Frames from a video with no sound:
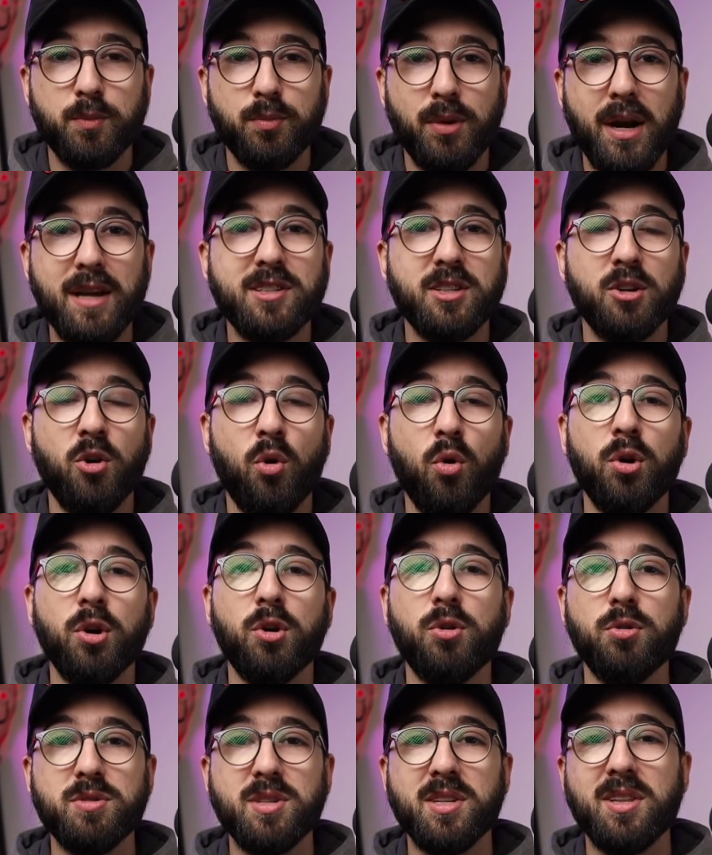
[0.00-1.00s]
pricing
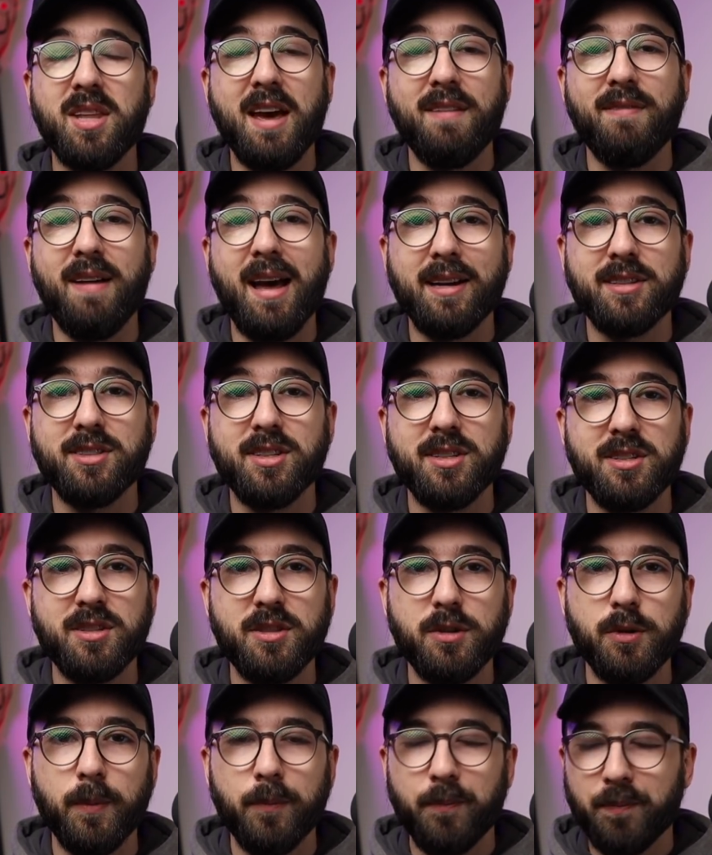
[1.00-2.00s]
oracles that they have access
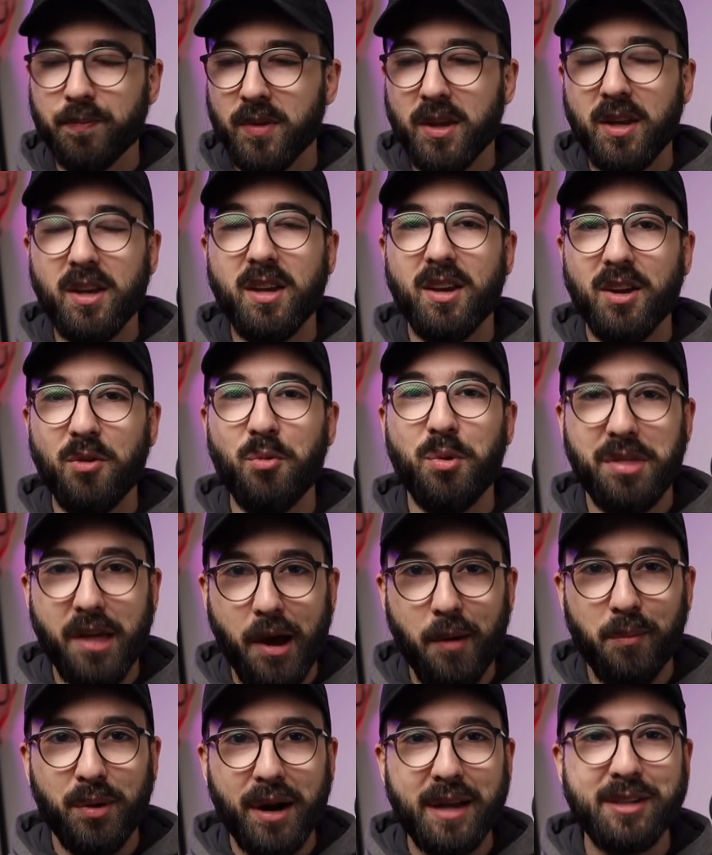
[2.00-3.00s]
to. And
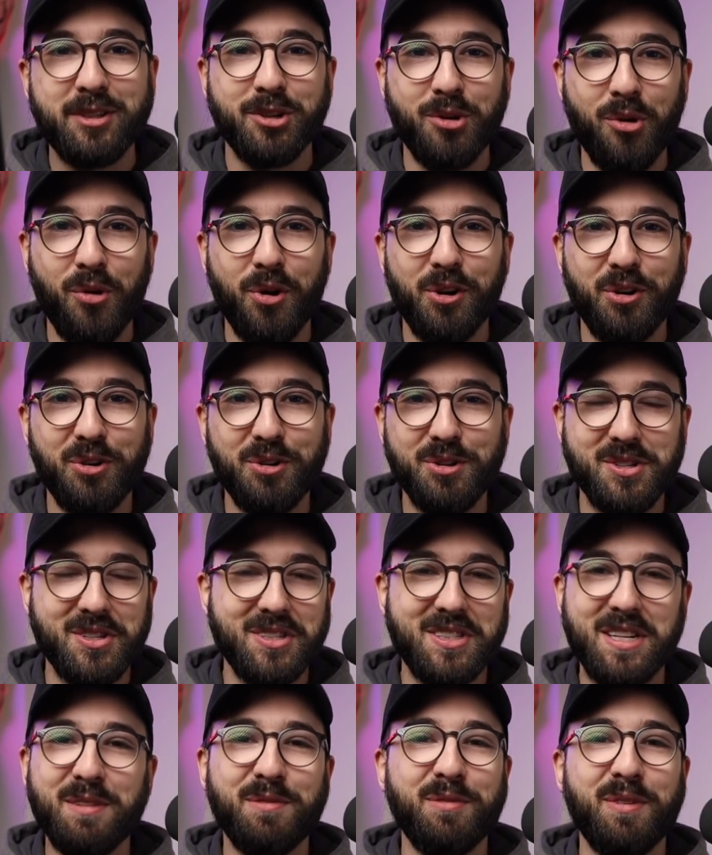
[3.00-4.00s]
without pricing oracles,
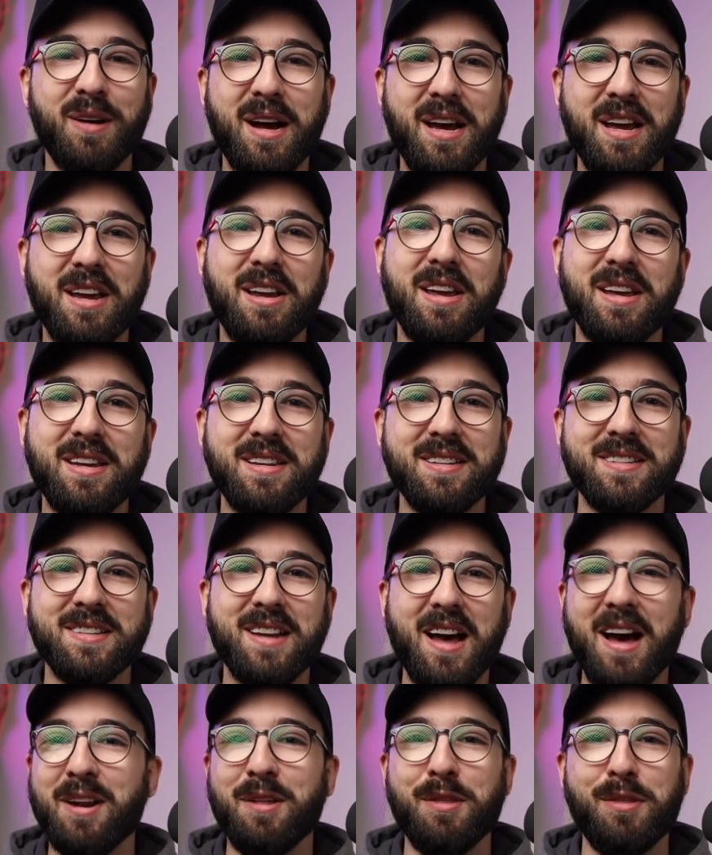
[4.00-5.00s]
DeFi is
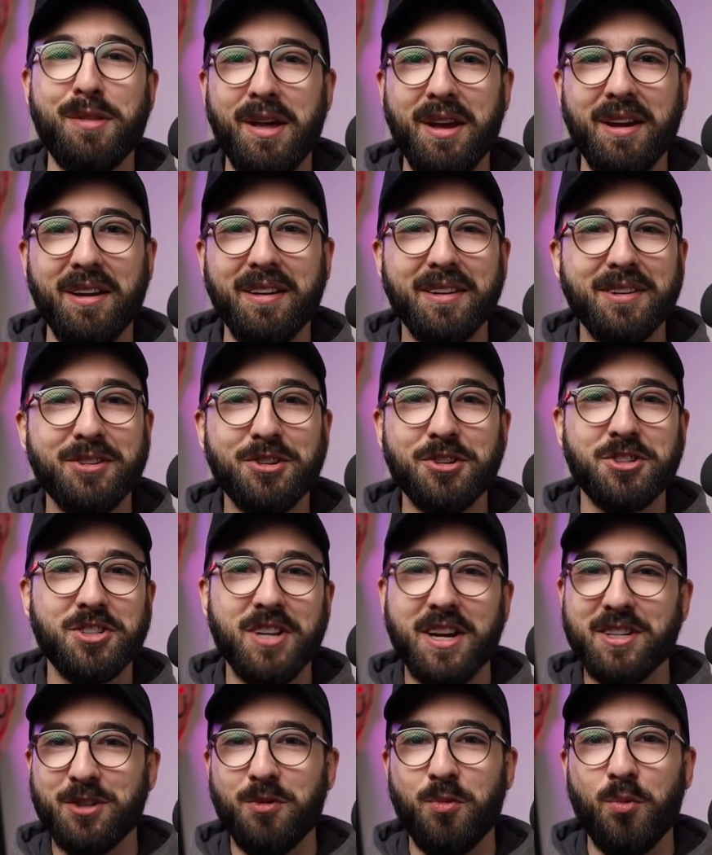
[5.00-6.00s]
not a thing. It just
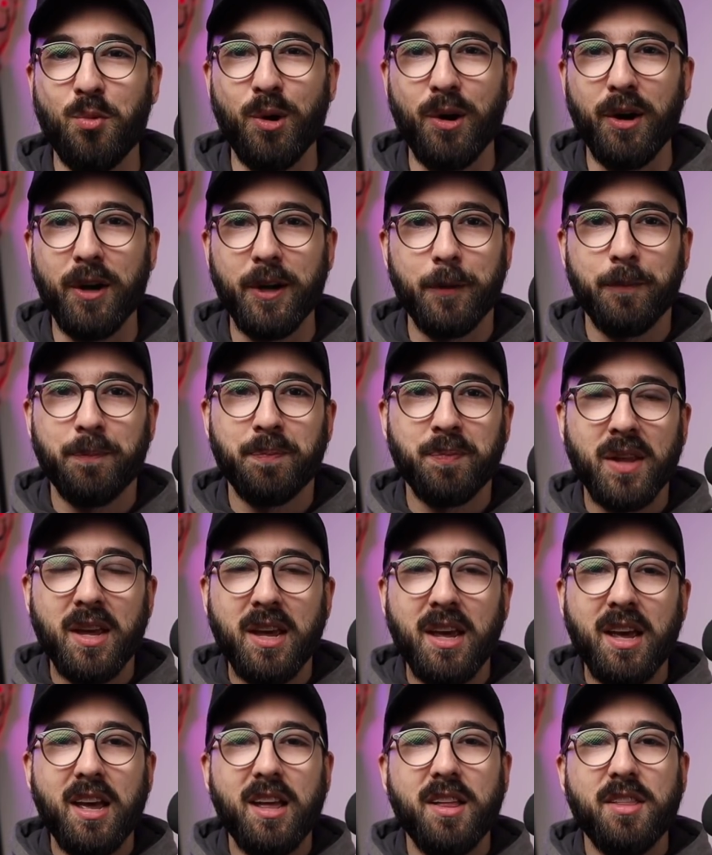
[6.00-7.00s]
doesn't work.
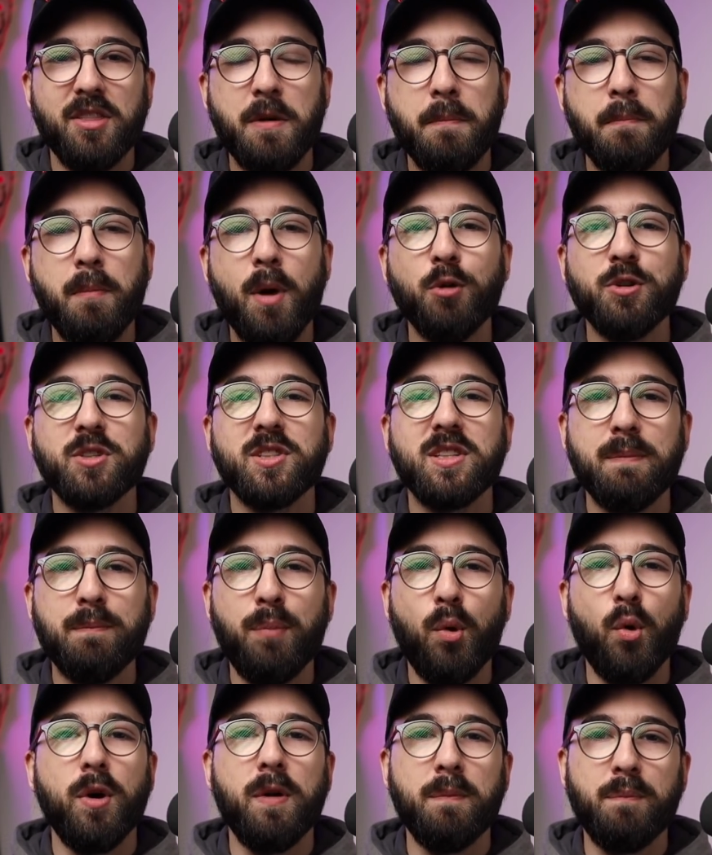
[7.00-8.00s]
The most
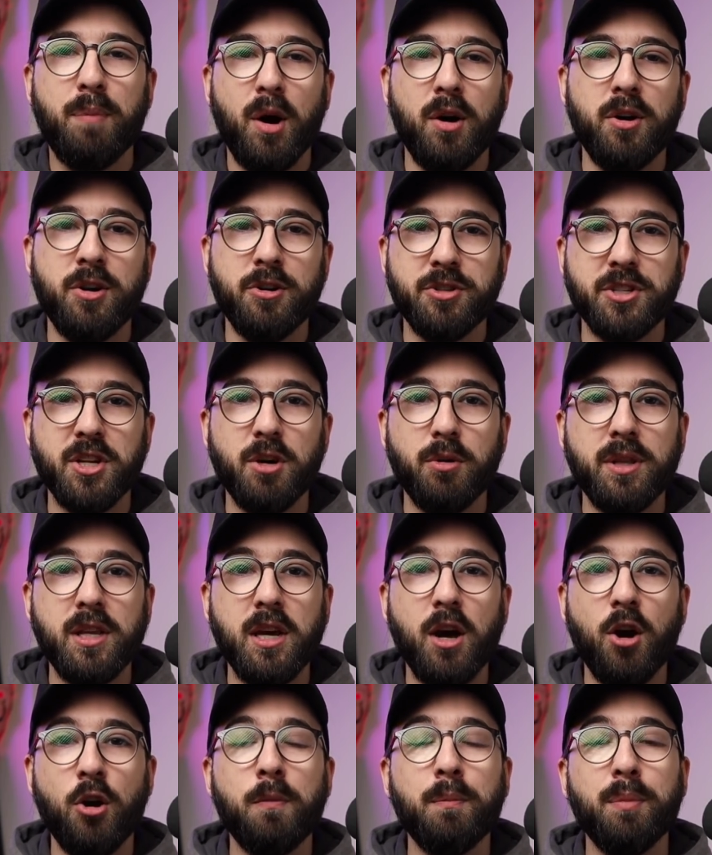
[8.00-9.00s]
important partners, though, in
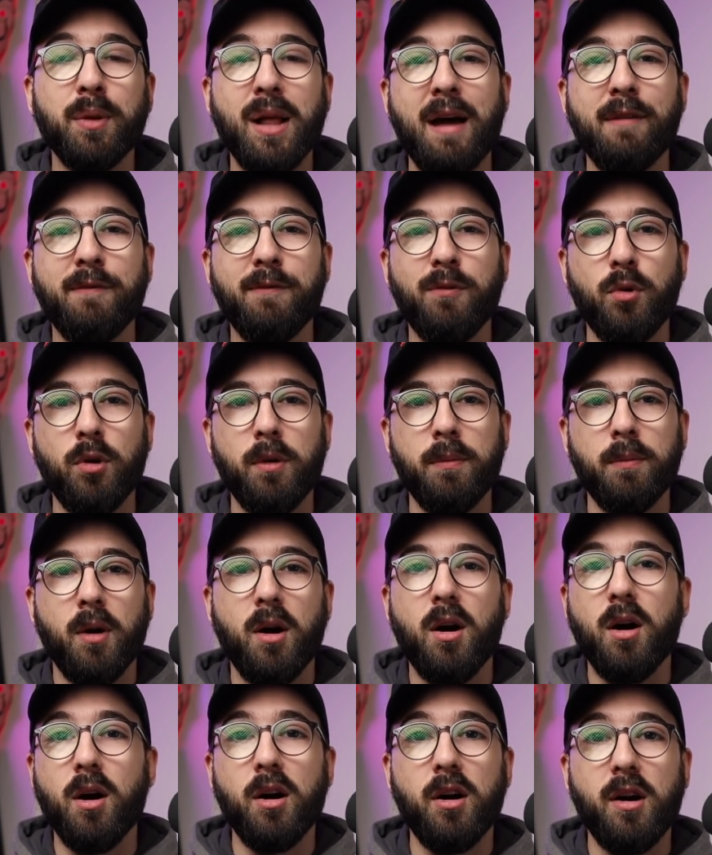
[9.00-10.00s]
the Omm platform
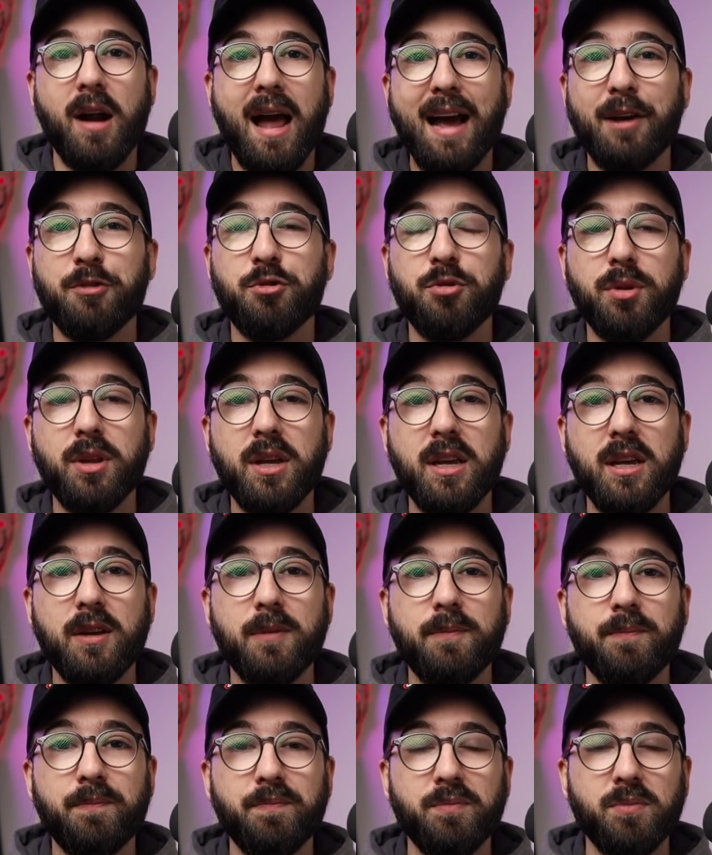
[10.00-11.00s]
are
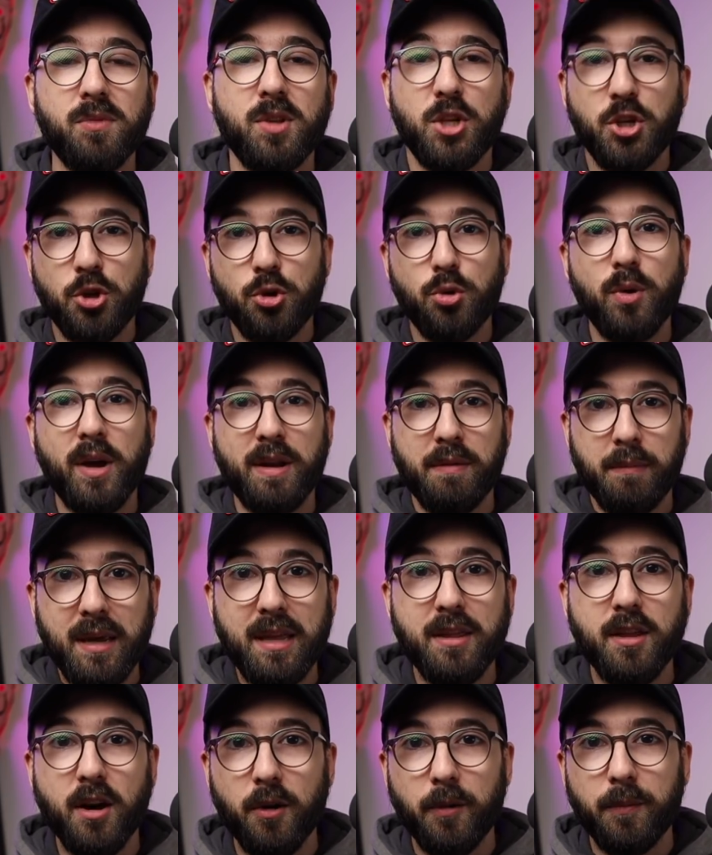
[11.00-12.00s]
actually you and
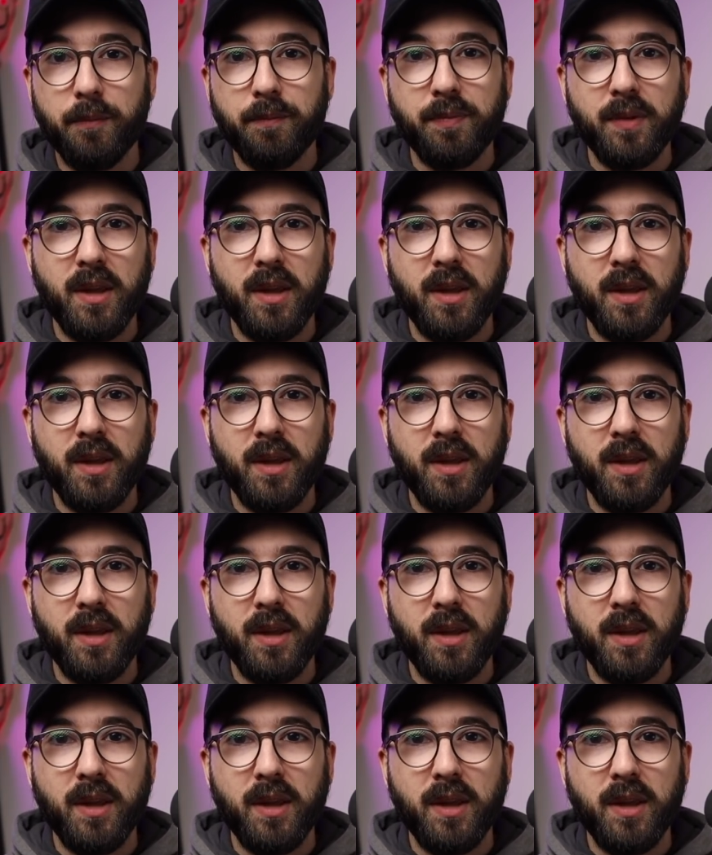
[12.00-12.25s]
me, though.